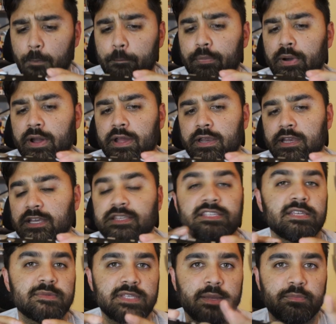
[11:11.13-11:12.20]
But it
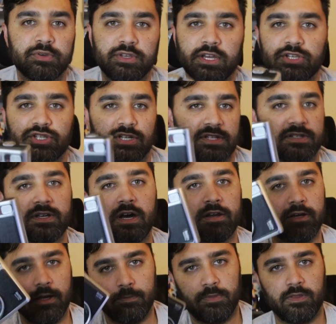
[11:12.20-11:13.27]
seems that production has gone
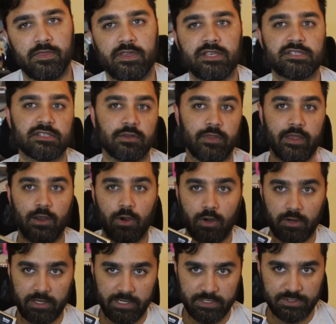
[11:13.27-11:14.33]
up on these, so they
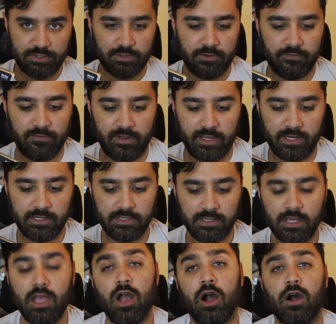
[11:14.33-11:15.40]
are easier to find.
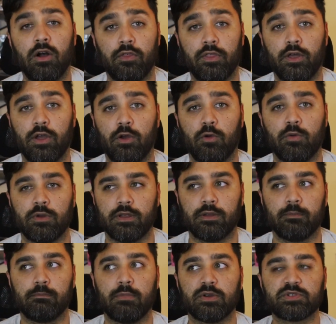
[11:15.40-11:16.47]
Although
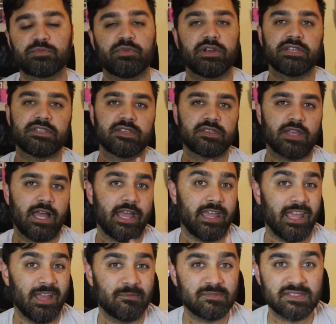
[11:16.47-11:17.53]
most places I
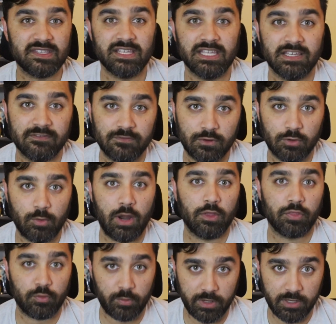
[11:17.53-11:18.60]
am seeing it for
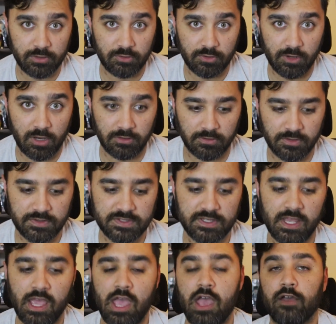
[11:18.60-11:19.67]
around $300.
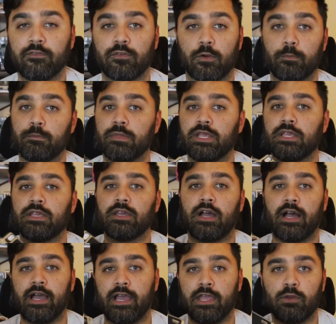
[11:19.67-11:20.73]
For me,
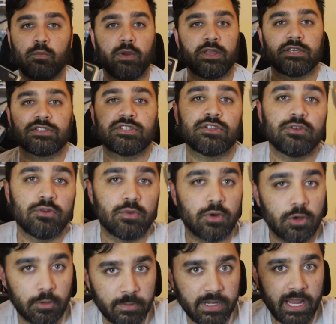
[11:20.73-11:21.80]
I went to
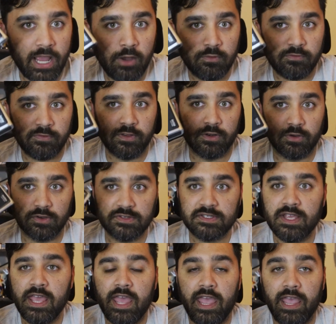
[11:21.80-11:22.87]
Urban
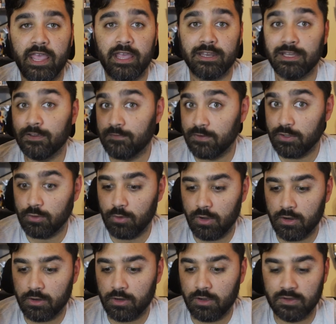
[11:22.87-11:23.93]
Outfitters, and if you
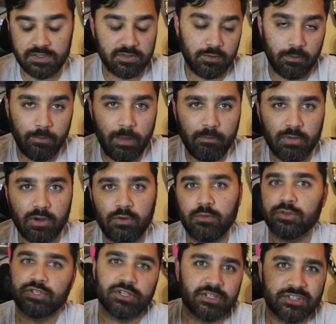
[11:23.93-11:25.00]
are also a member,
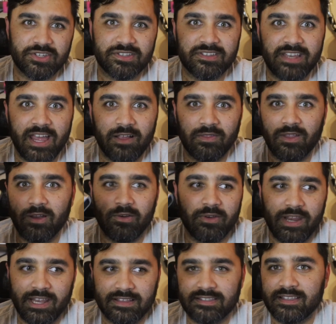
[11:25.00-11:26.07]
which you can just
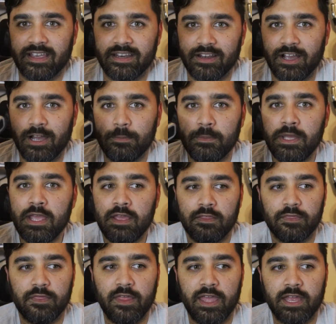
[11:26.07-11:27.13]
download and sign up,
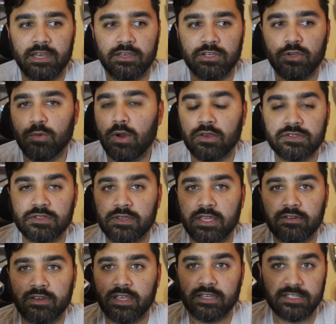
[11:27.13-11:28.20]
then you also get
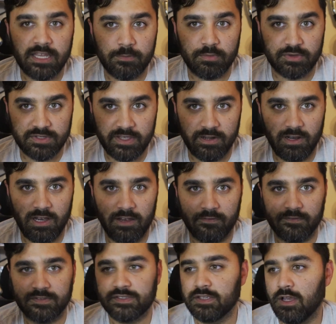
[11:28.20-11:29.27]
like a 10%
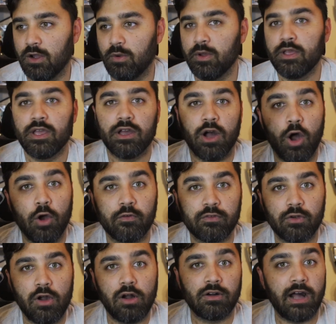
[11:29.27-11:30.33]
off. So
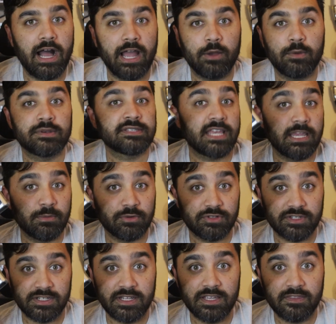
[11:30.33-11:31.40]
overall, I was able
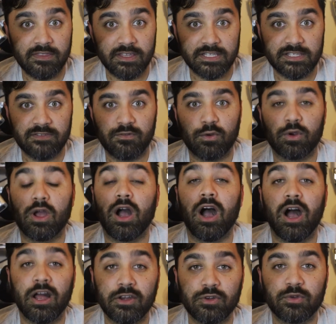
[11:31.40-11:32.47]
to get this for
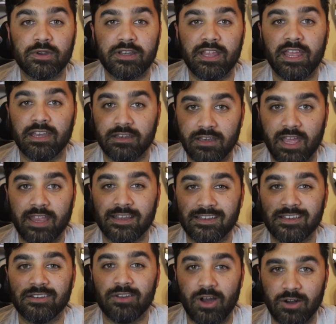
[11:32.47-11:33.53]

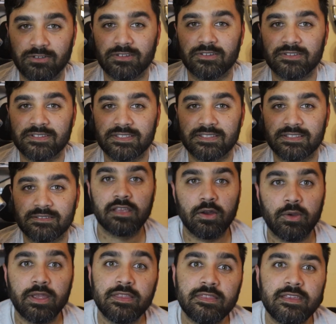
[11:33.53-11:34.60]
$190. So
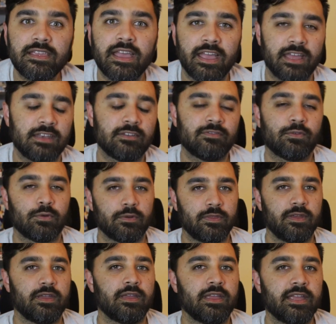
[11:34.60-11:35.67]
in the end, for
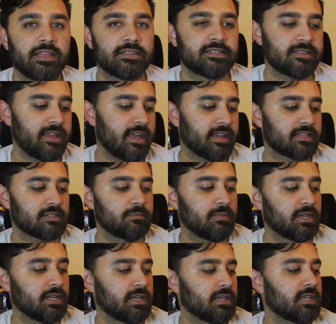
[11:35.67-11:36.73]
the Instax
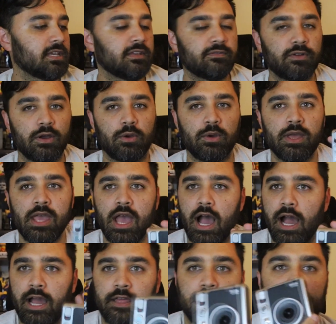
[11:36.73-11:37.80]
Mini Evo,
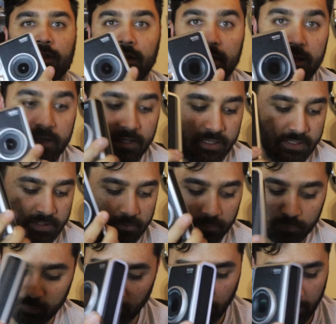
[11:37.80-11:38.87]
I think it's
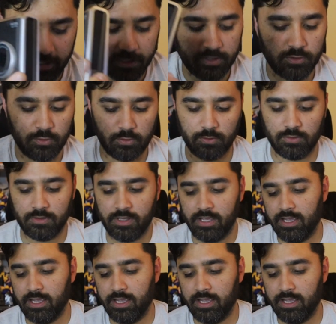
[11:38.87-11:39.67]
pretty cool.